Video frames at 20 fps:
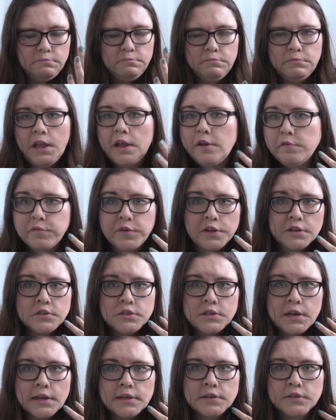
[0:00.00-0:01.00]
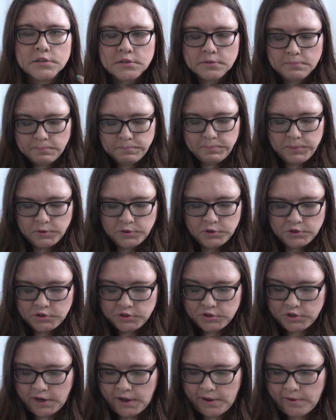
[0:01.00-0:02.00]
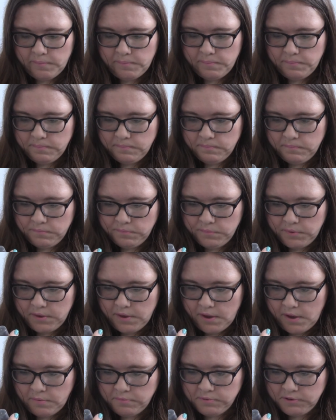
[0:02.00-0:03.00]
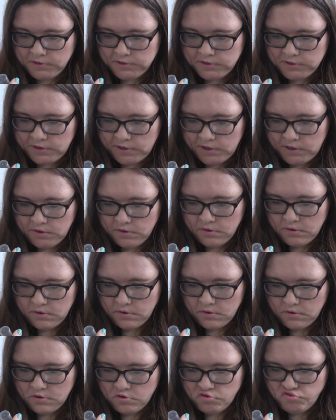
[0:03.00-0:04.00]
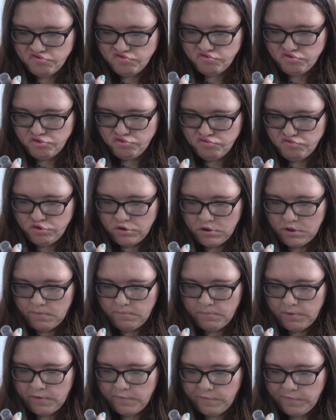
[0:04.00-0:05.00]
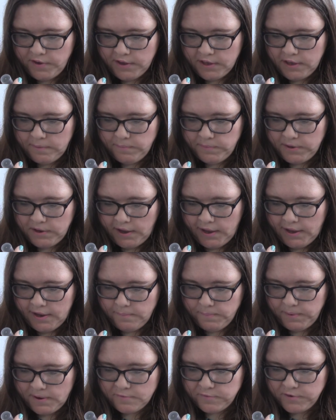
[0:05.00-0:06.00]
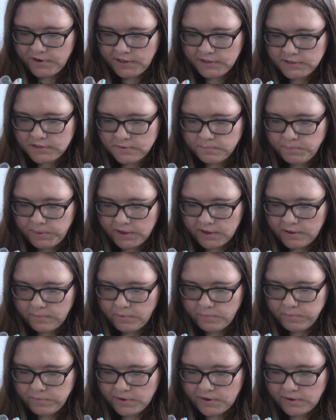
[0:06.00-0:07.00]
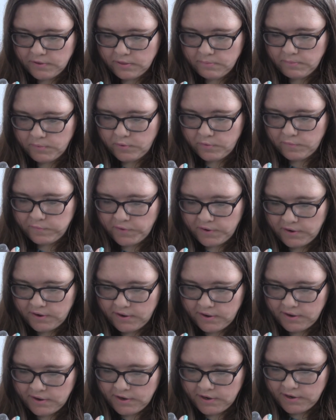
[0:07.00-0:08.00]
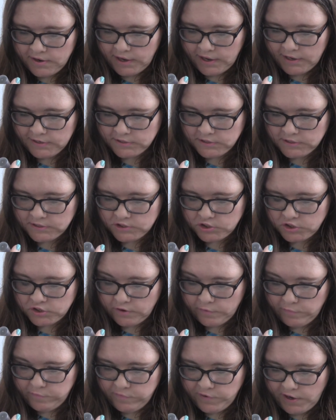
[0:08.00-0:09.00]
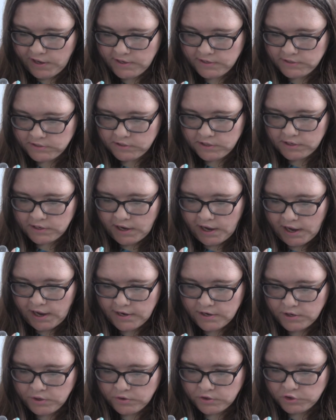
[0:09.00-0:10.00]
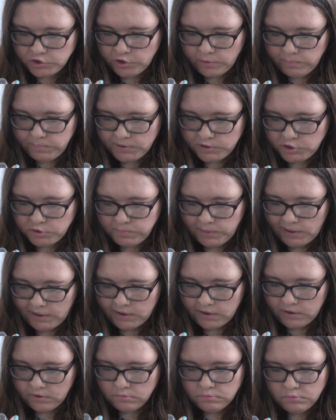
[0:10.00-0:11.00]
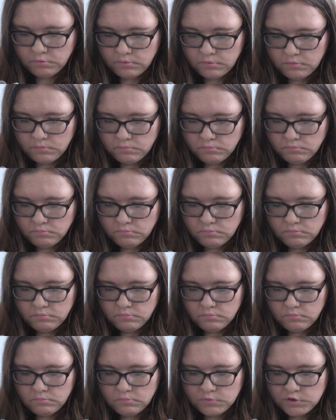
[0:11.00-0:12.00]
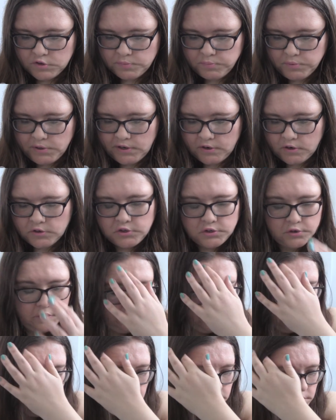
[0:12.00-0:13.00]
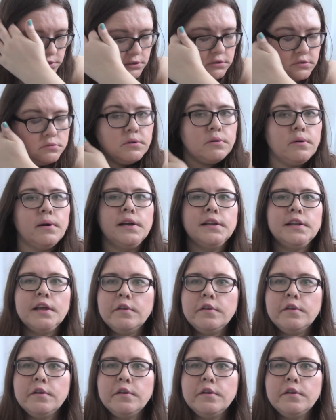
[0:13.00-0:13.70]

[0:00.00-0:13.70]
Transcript: It feels nice, but yeah, we'll see. Perfect keeping your handbag for an instant pick you up when you're in the move. A handy addition to your flight, hand luggage or beach bag. Spray it onto your face as required.